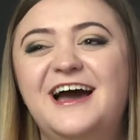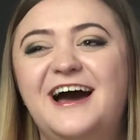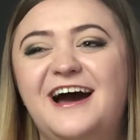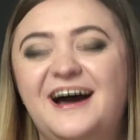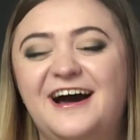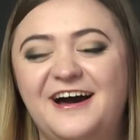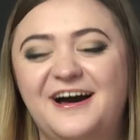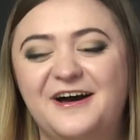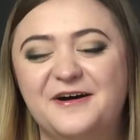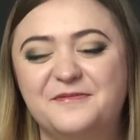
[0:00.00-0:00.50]

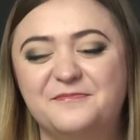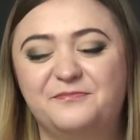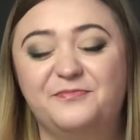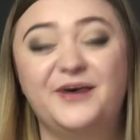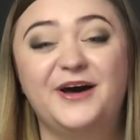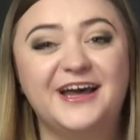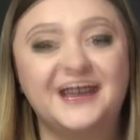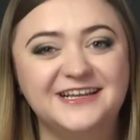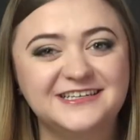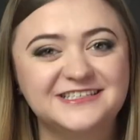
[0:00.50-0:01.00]
Um,
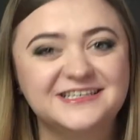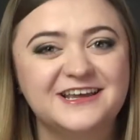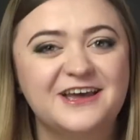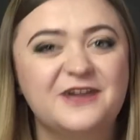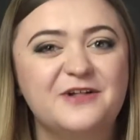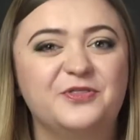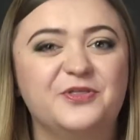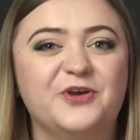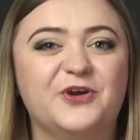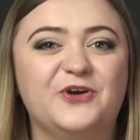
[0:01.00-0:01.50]
but
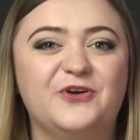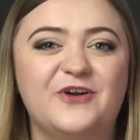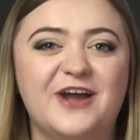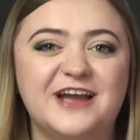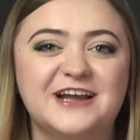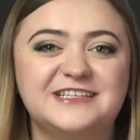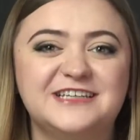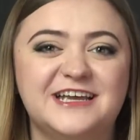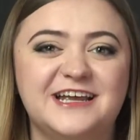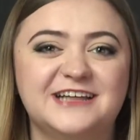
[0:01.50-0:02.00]
the
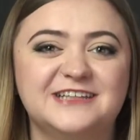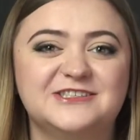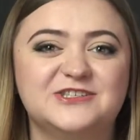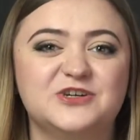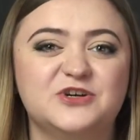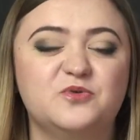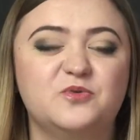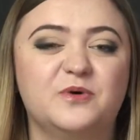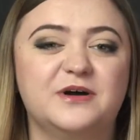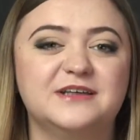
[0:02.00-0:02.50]
correct
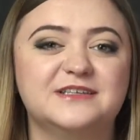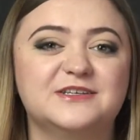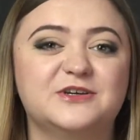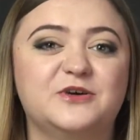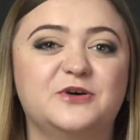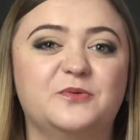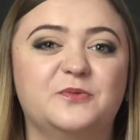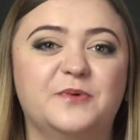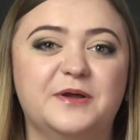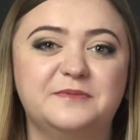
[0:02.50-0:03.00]
answer was
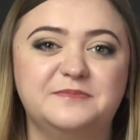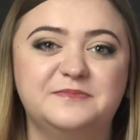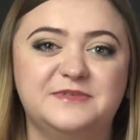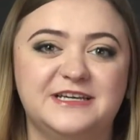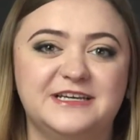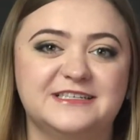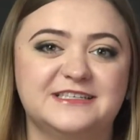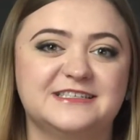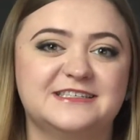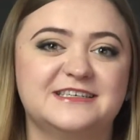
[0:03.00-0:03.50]

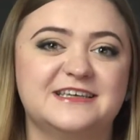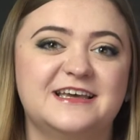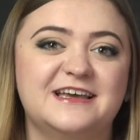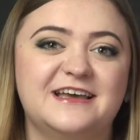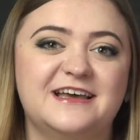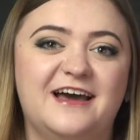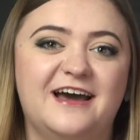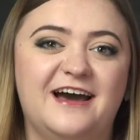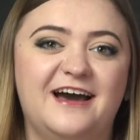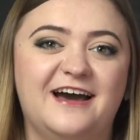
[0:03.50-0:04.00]
Charybdis.
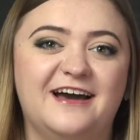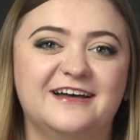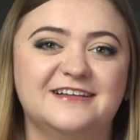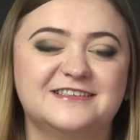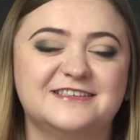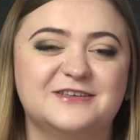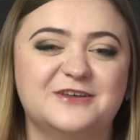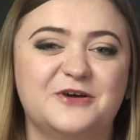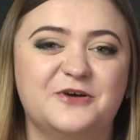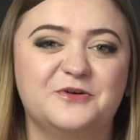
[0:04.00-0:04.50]
Uh,
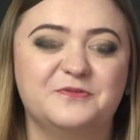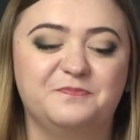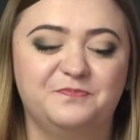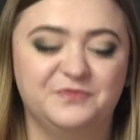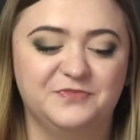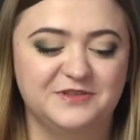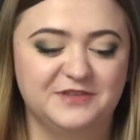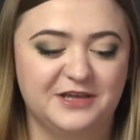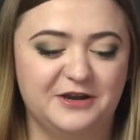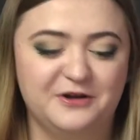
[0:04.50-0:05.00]
so
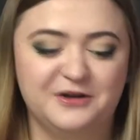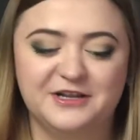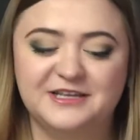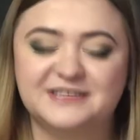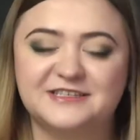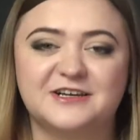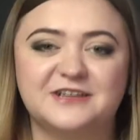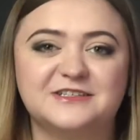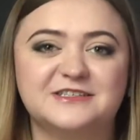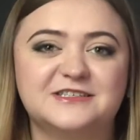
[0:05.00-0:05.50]
there it is
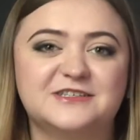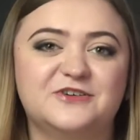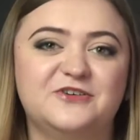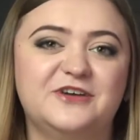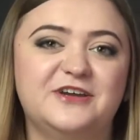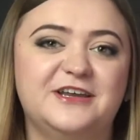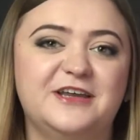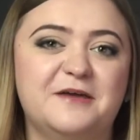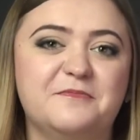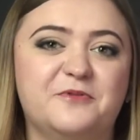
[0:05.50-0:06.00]
on
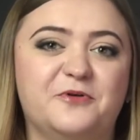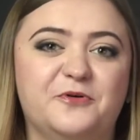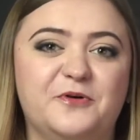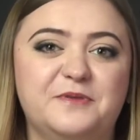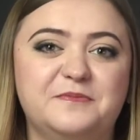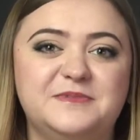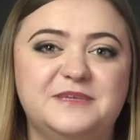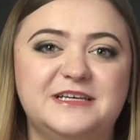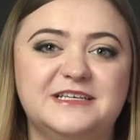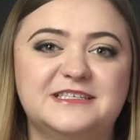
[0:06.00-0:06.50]
screen. Yep,
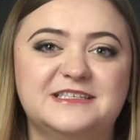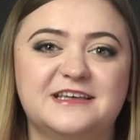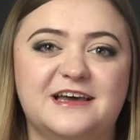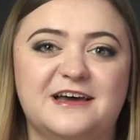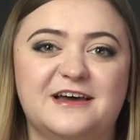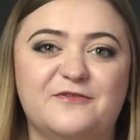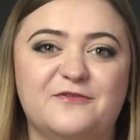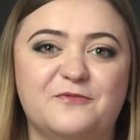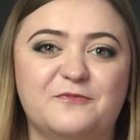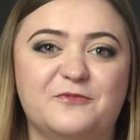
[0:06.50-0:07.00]
Charybdis
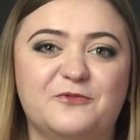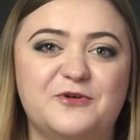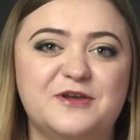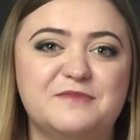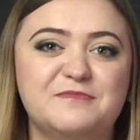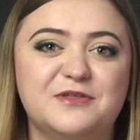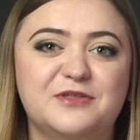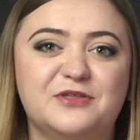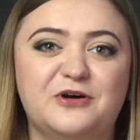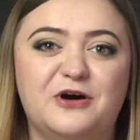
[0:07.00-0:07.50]
uh, from Greek
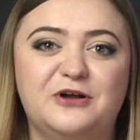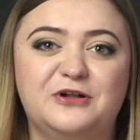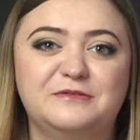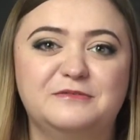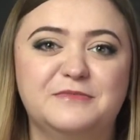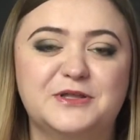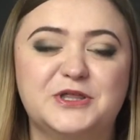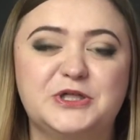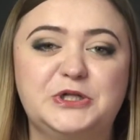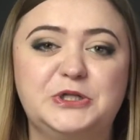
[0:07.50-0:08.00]

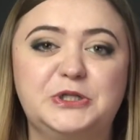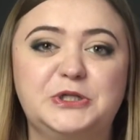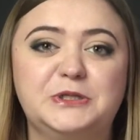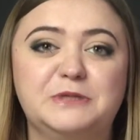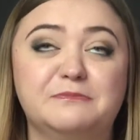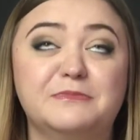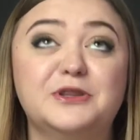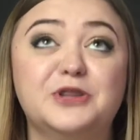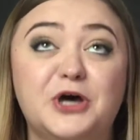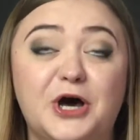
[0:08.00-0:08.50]

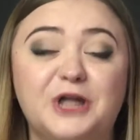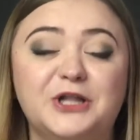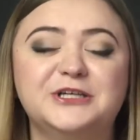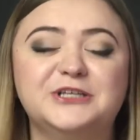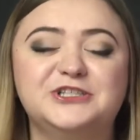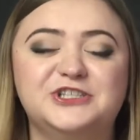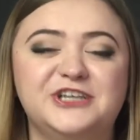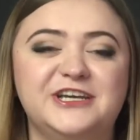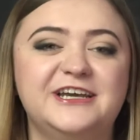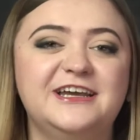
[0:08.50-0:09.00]

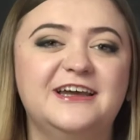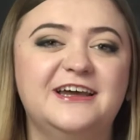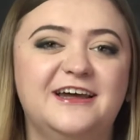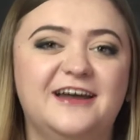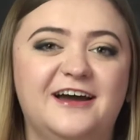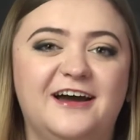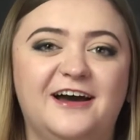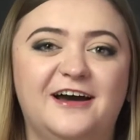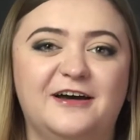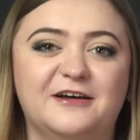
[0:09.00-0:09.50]
mythology,
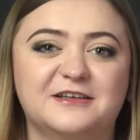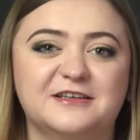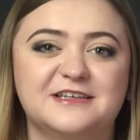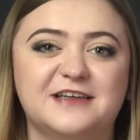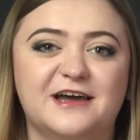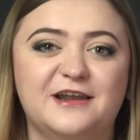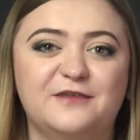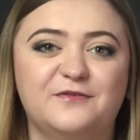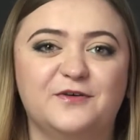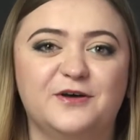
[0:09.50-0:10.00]
uh,
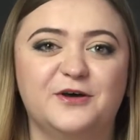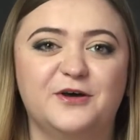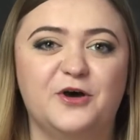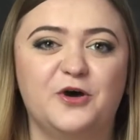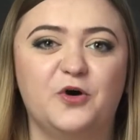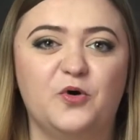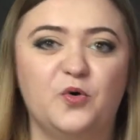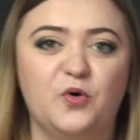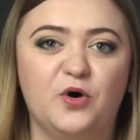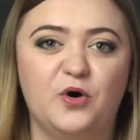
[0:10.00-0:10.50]
kind of a, a,
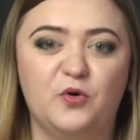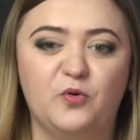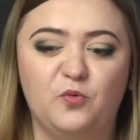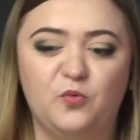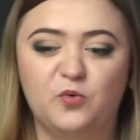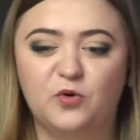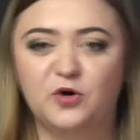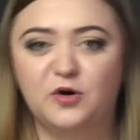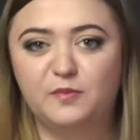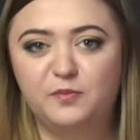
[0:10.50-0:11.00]
a
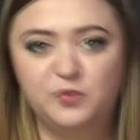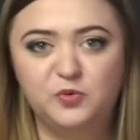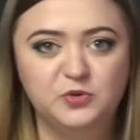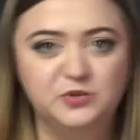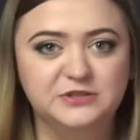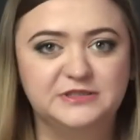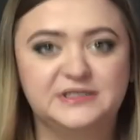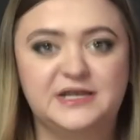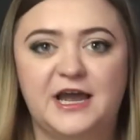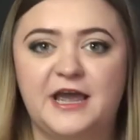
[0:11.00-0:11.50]

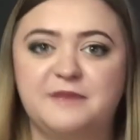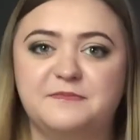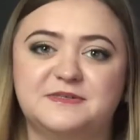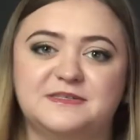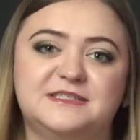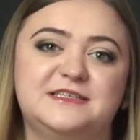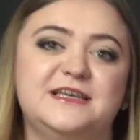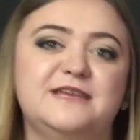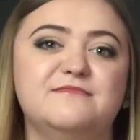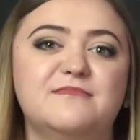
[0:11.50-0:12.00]
whirlpool type
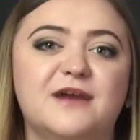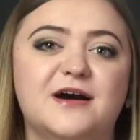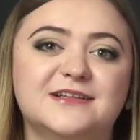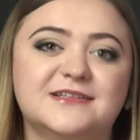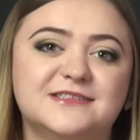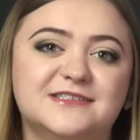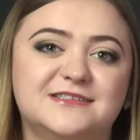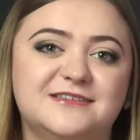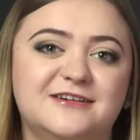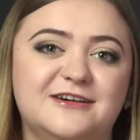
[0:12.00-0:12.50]
sea
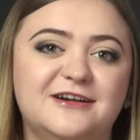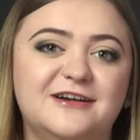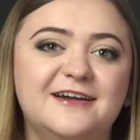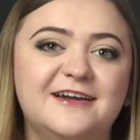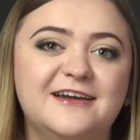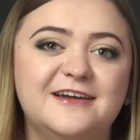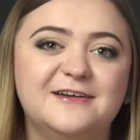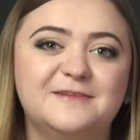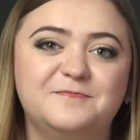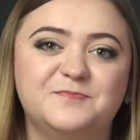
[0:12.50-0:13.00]
monster.
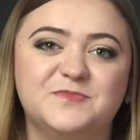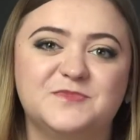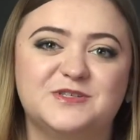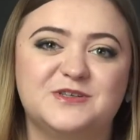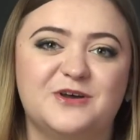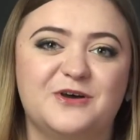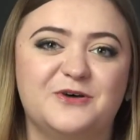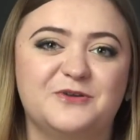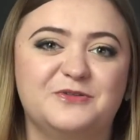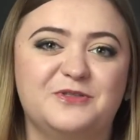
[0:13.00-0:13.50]

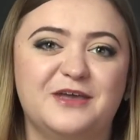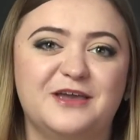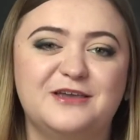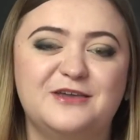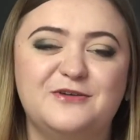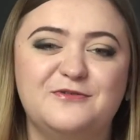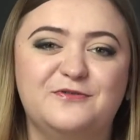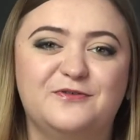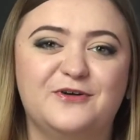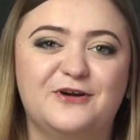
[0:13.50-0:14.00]
So thank
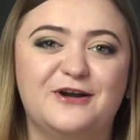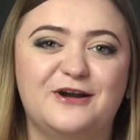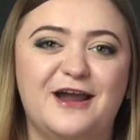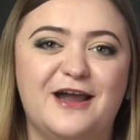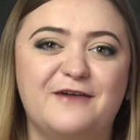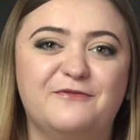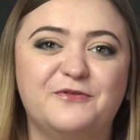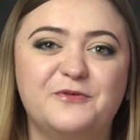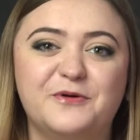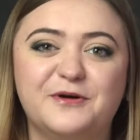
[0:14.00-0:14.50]
you for
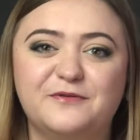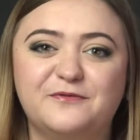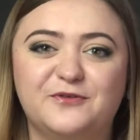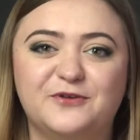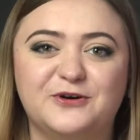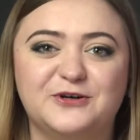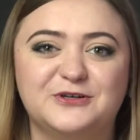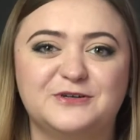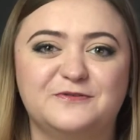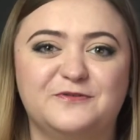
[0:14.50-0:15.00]
everyone
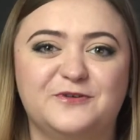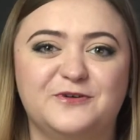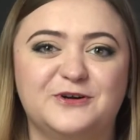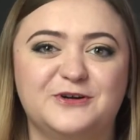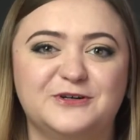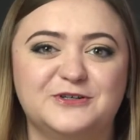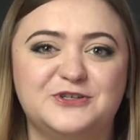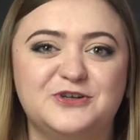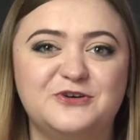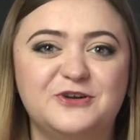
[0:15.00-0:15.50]
for
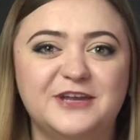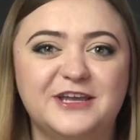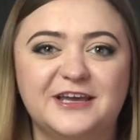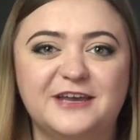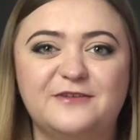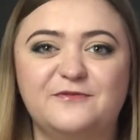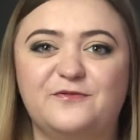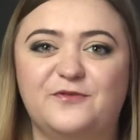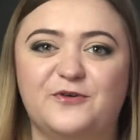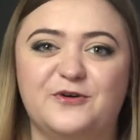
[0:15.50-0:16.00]
for tuning
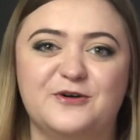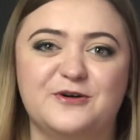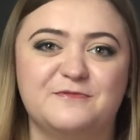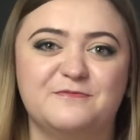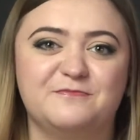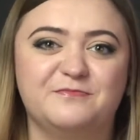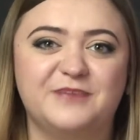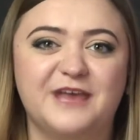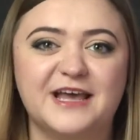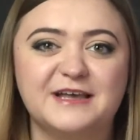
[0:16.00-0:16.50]
in, for
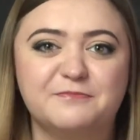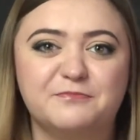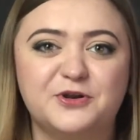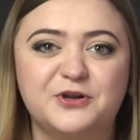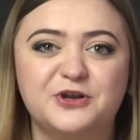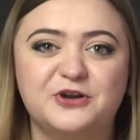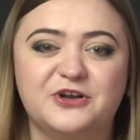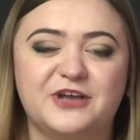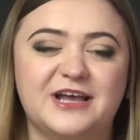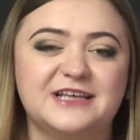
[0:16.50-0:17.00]
get putting
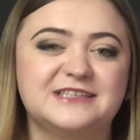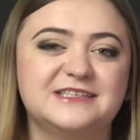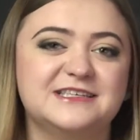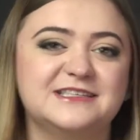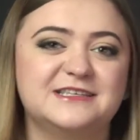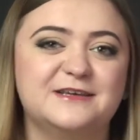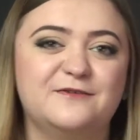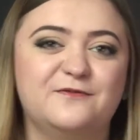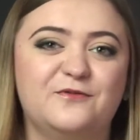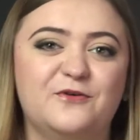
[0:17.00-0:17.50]
your guesses
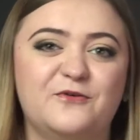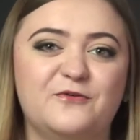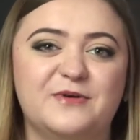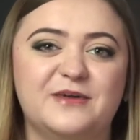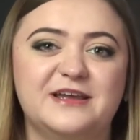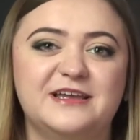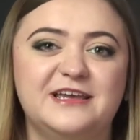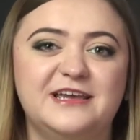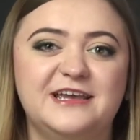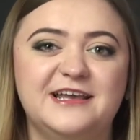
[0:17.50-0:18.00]
in for
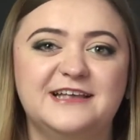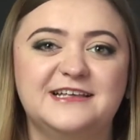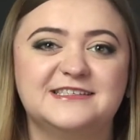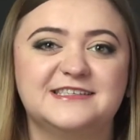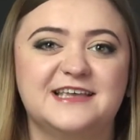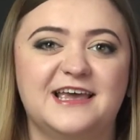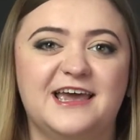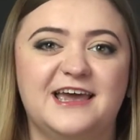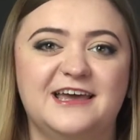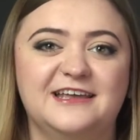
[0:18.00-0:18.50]
Rig Geeks,
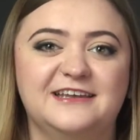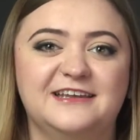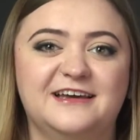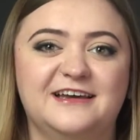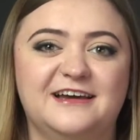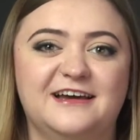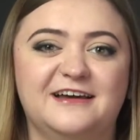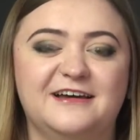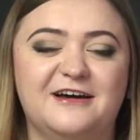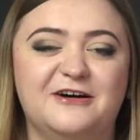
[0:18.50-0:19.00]
and
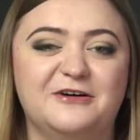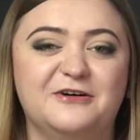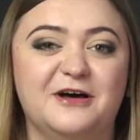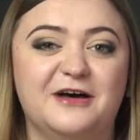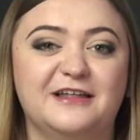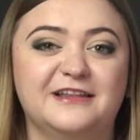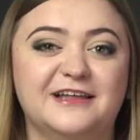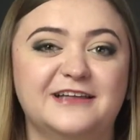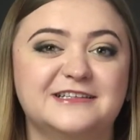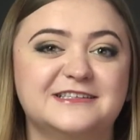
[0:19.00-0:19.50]
uh, i
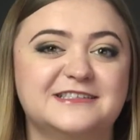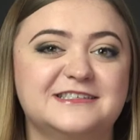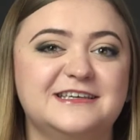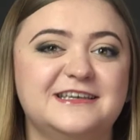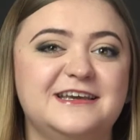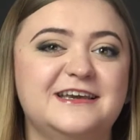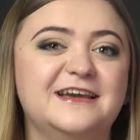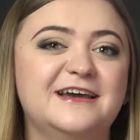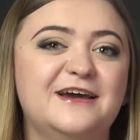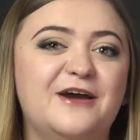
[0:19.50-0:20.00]
like to
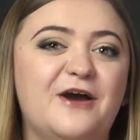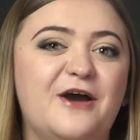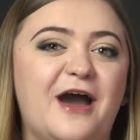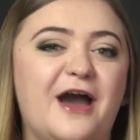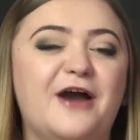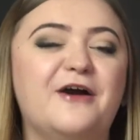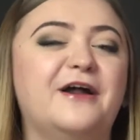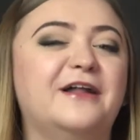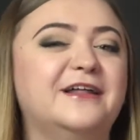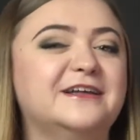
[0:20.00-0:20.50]
see
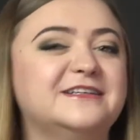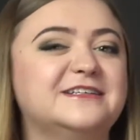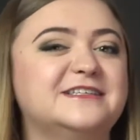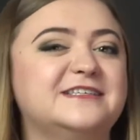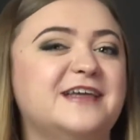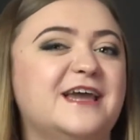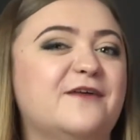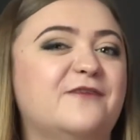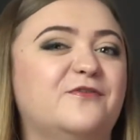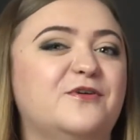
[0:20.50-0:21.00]
I, I, like to see
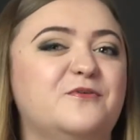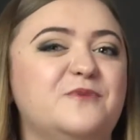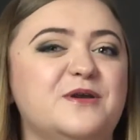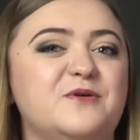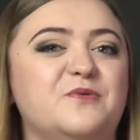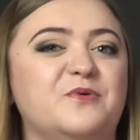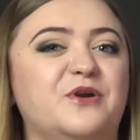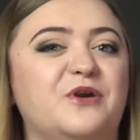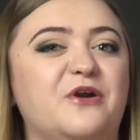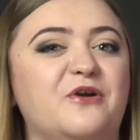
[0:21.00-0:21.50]
every week
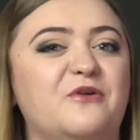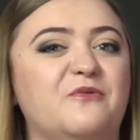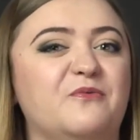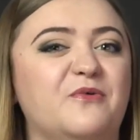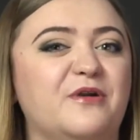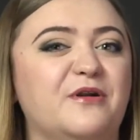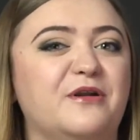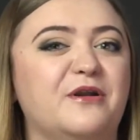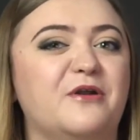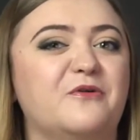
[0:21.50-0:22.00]
what our
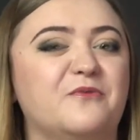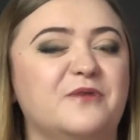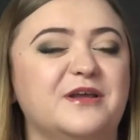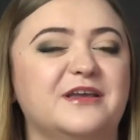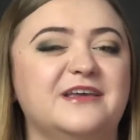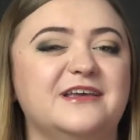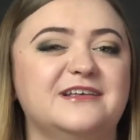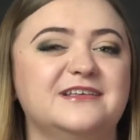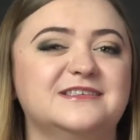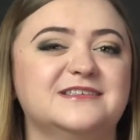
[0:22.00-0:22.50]
what our rig
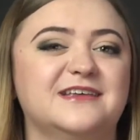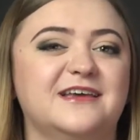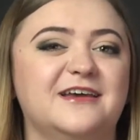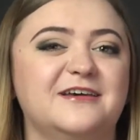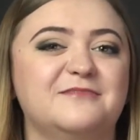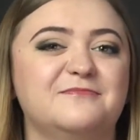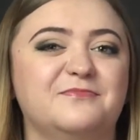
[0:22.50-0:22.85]
geeks get.